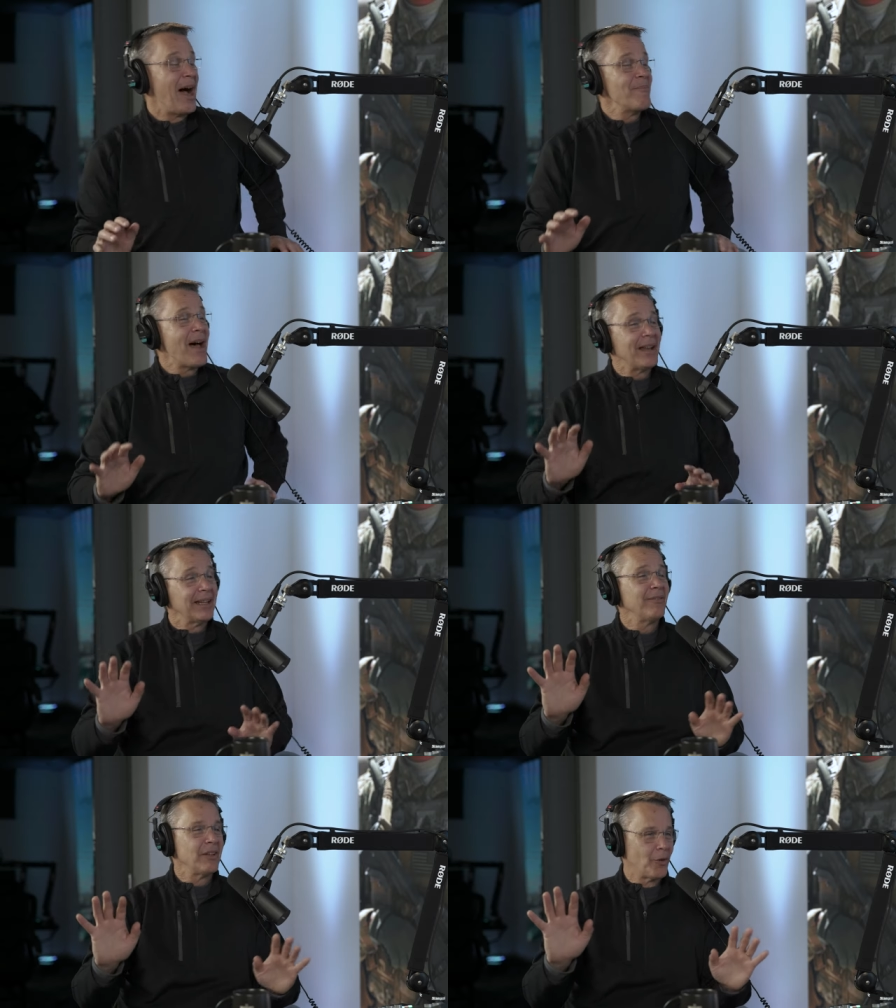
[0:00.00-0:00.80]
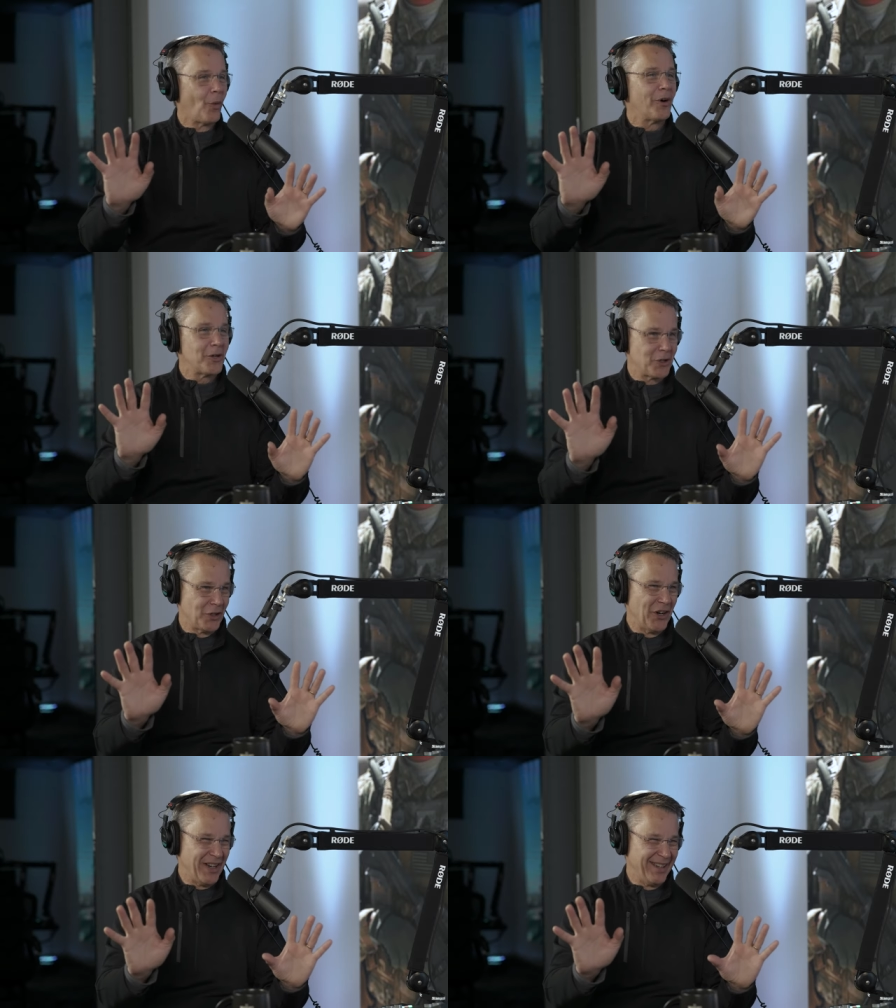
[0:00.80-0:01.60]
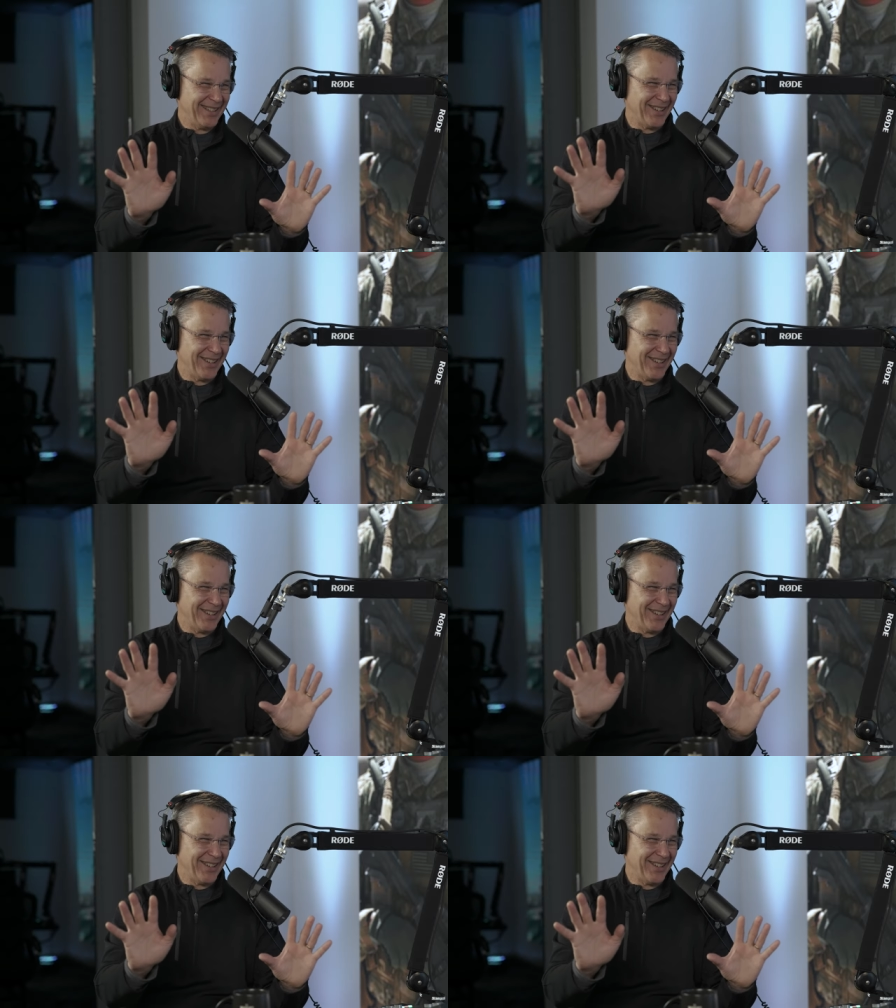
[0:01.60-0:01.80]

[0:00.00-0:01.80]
I'm not leaving the warrior journey.